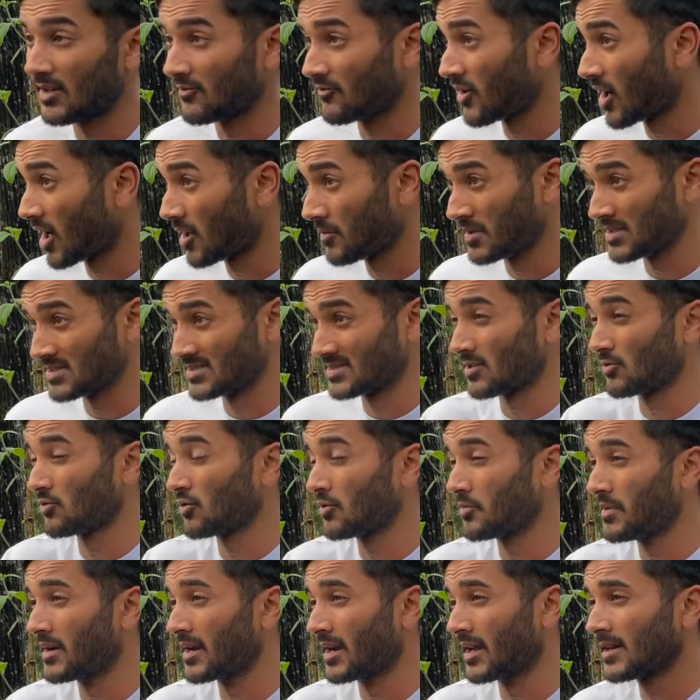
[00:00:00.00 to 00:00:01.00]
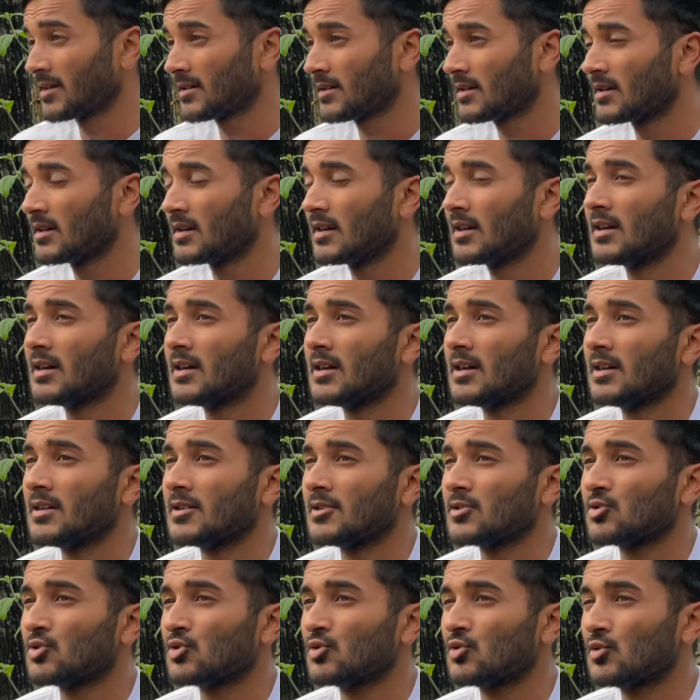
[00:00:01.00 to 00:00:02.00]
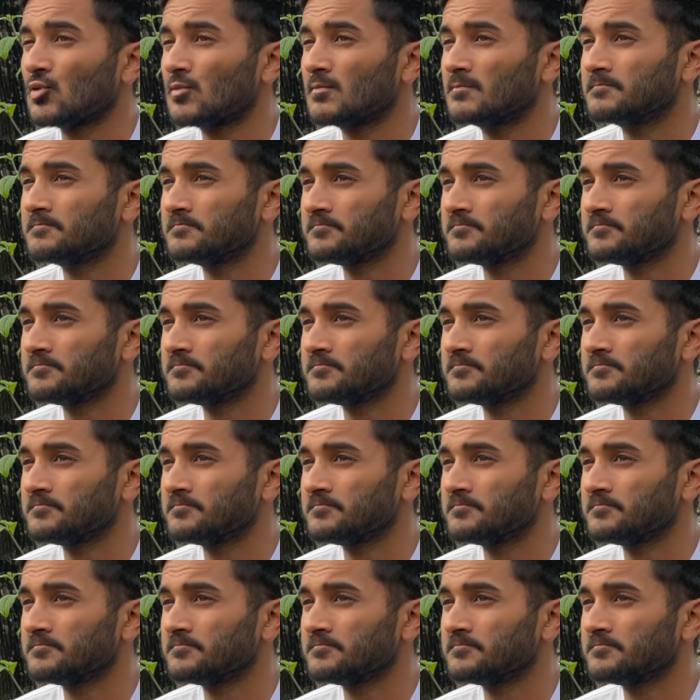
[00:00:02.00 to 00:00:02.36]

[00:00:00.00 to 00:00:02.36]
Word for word: environments that we've been in to